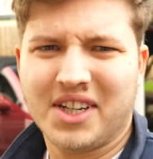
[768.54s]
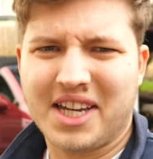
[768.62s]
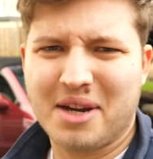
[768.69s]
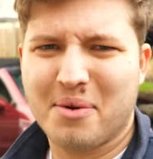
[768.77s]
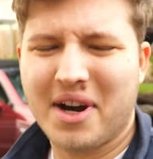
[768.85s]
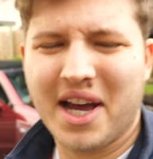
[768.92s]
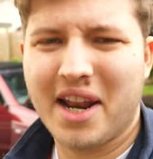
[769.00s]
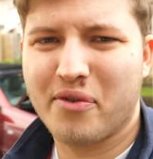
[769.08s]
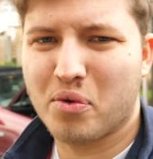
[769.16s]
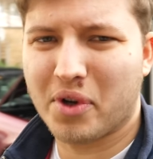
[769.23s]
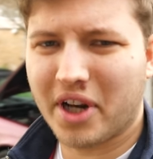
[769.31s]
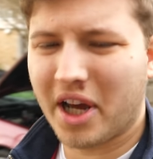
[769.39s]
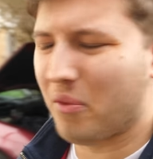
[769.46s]
Okay, well, hello
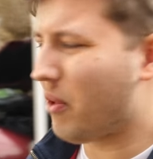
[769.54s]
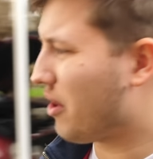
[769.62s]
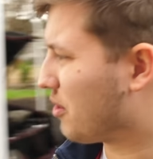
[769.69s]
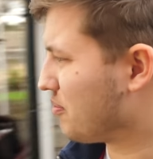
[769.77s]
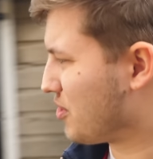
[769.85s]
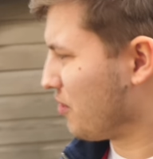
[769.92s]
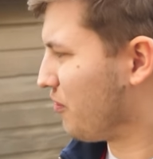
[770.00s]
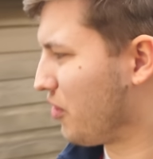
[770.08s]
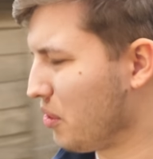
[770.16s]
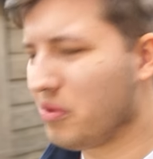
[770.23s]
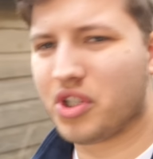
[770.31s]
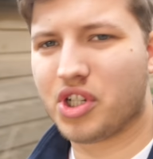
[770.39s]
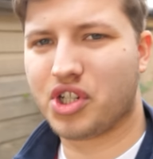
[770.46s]
everyone and welcome to
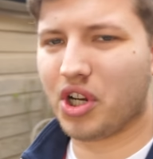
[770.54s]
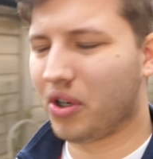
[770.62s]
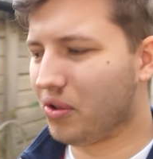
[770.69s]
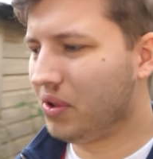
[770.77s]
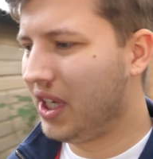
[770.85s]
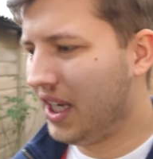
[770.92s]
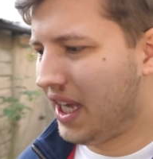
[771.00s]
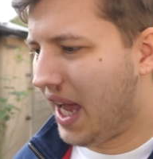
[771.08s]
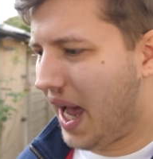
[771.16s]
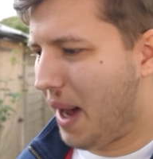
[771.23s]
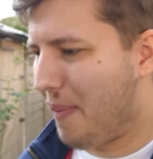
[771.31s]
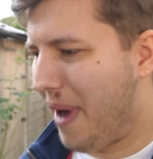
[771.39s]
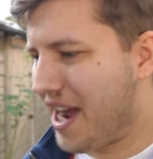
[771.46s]
Future Joel.
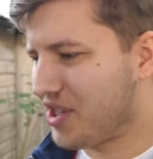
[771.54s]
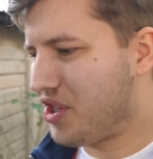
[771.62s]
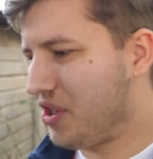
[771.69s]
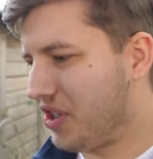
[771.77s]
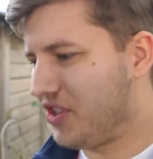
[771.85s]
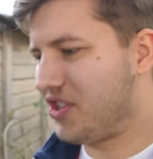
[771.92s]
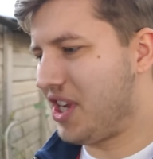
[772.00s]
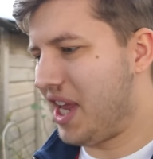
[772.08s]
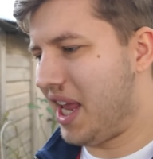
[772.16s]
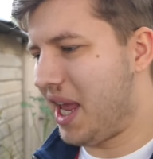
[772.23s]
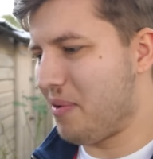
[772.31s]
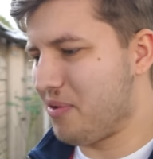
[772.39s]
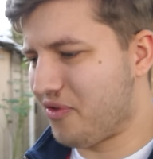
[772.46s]
As you could
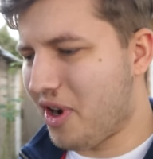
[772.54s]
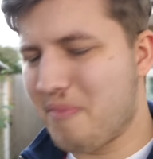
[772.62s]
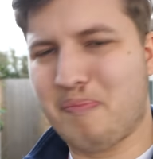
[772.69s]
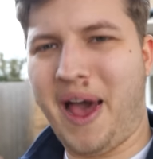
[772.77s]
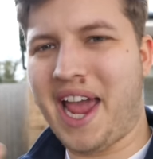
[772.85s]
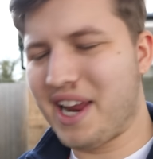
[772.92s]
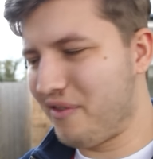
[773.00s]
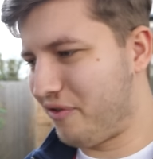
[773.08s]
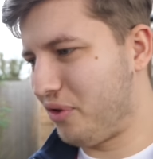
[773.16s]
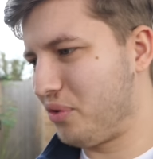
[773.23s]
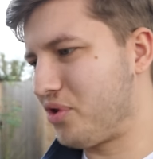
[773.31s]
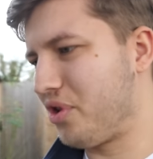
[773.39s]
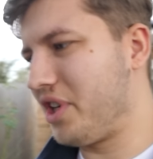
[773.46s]
see, it was very
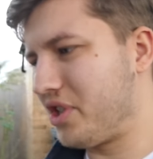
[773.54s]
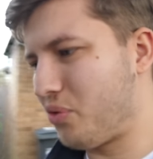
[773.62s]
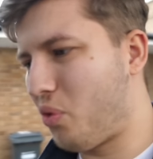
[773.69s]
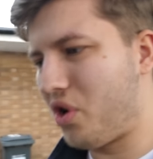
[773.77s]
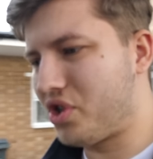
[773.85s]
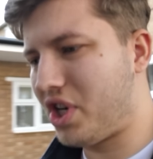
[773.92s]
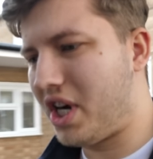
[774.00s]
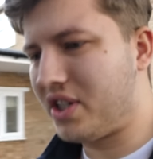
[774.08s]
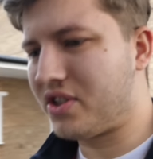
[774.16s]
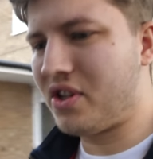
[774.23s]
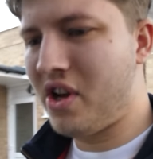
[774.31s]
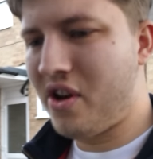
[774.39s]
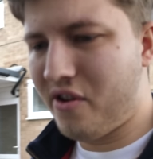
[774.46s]
painful trying to watch
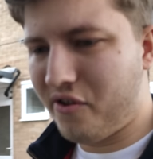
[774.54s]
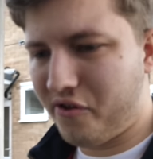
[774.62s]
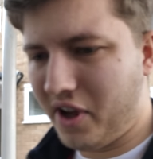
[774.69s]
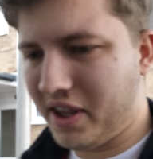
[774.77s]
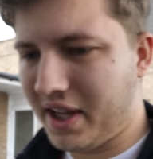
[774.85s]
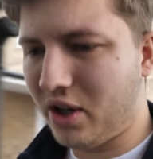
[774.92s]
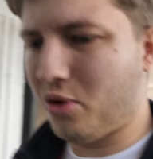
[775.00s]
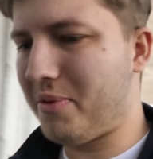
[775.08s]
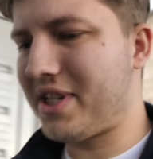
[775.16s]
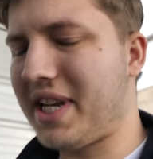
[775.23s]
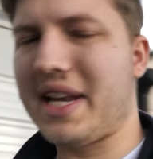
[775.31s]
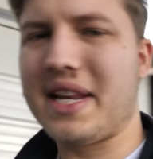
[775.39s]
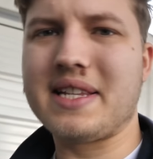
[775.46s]
us fit the little
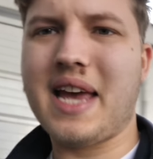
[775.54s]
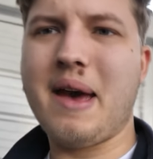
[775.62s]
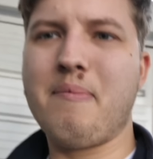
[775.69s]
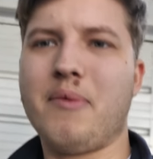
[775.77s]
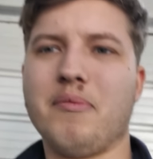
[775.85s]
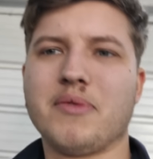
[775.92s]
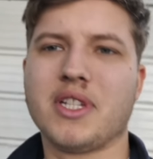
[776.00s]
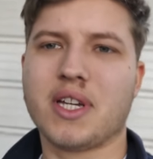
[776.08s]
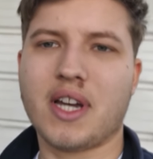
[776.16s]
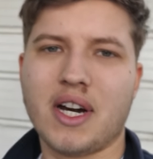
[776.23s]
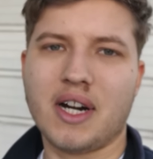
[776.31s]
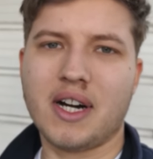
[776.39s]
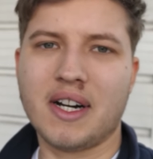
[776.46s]
Mercedes emblem to the
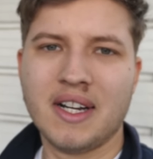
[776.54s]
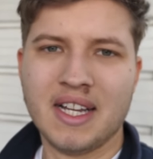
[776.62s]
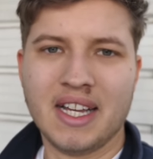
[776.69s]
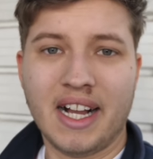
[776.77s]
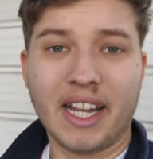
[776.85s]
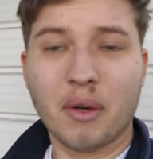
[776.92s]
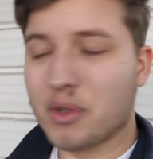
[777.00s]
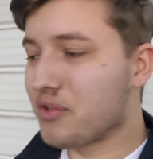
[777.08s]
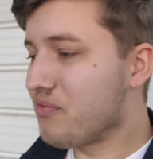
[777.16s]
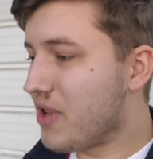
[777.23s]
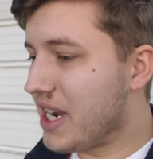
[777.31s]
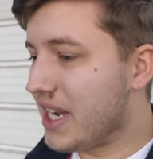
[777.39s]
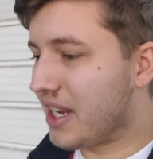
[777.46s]
car. And it
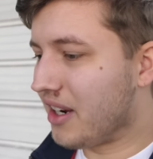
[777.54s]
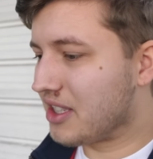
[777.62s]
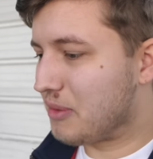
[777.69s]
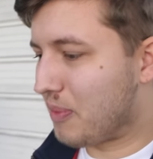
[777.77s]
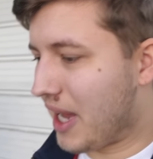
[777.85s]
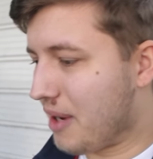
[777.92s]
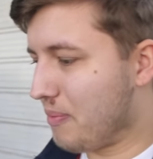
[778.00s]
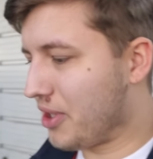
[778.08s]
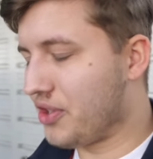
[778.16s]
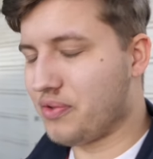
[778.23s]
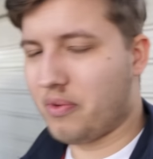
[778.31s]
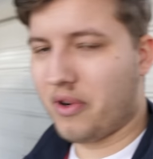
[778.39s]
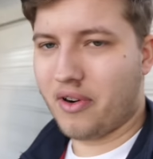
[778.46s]
wasn't really going to plan
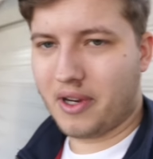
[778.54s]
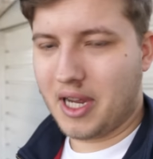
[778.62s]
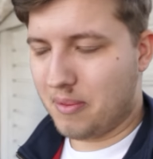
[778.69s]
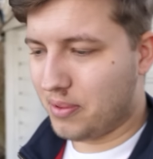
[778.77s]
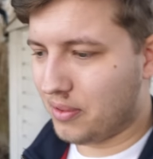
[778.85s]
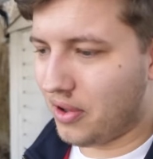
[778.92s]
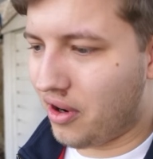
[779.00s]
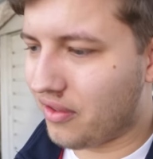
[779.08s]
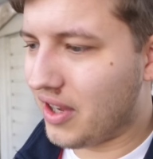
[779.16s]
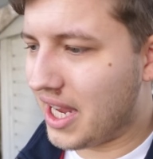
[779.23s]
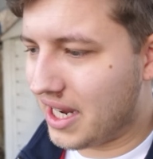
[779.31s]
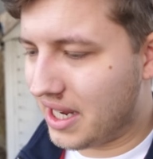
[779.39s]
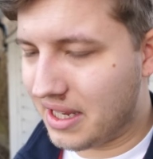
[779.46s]
because we're a couple of
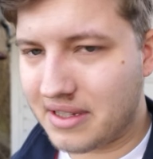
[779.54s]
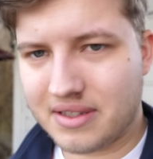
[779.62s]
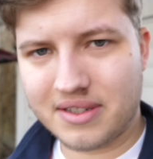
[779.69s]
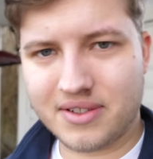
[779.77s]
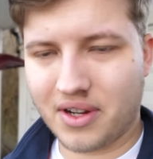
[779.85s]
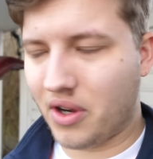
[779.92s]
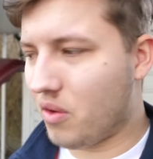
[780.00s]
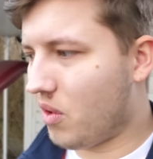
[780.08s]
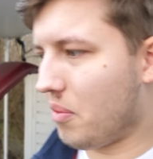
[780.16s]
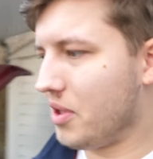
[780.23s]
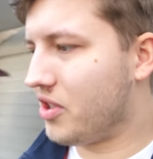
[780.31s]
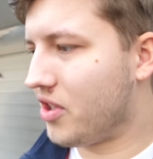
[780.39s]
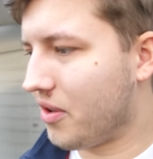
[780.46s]
idiots that don't know
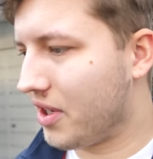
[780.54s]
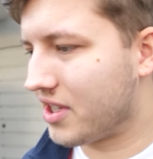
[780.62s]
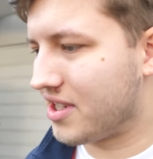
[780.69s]
what we're doing.